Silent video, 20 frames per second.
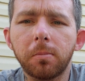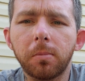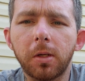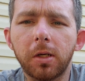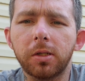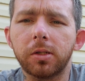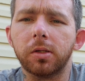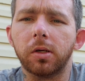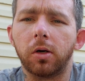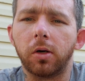
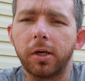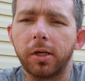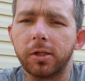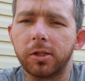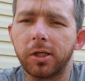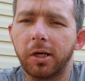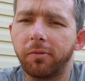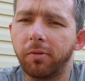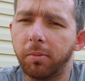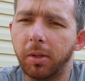This is already a
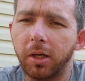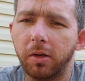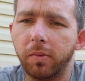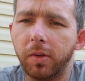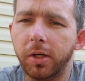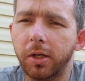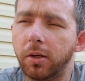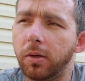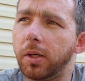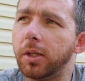7-minute
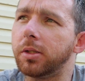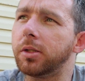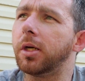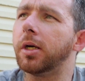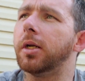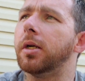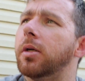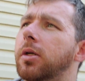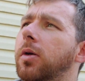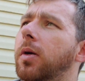video. That's
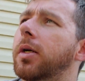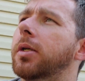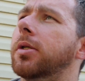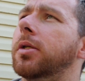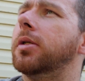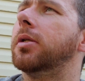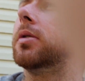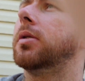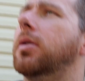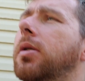kind of
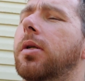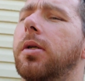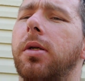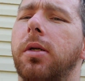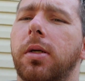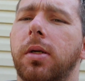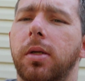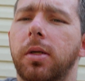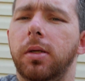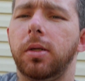crazy.
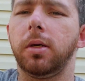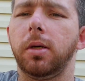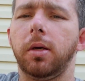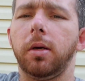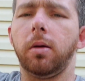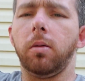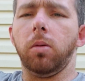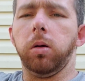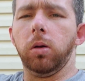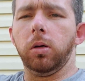
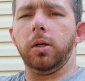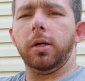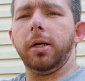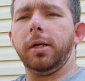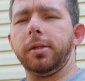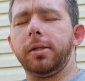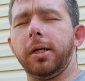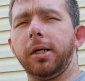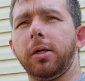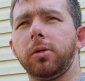I
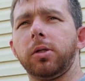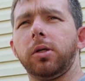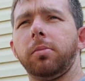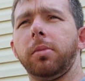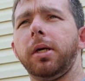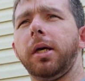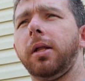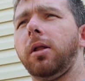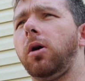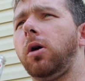didn't think it was going
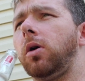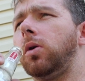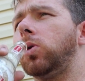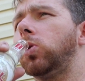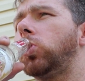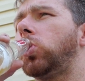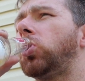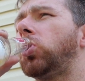to be that long.